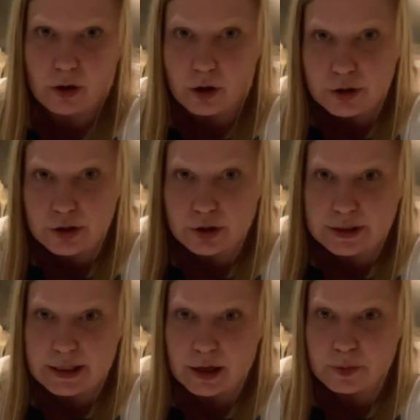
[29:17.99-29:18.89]
onto your
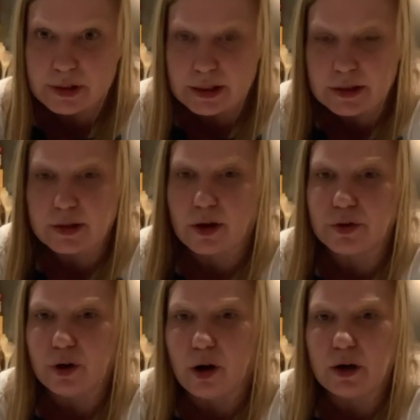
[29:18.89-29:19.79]
TM6, so
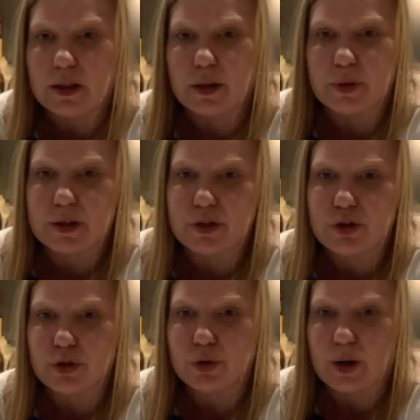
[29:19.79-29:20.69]
not only limited
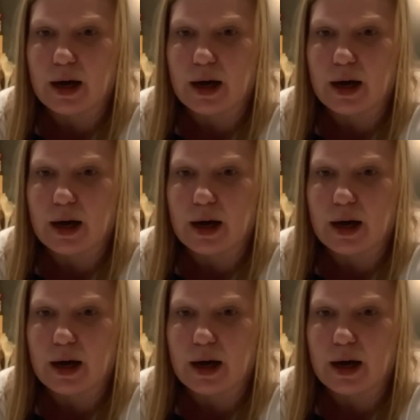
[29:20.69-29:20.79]
to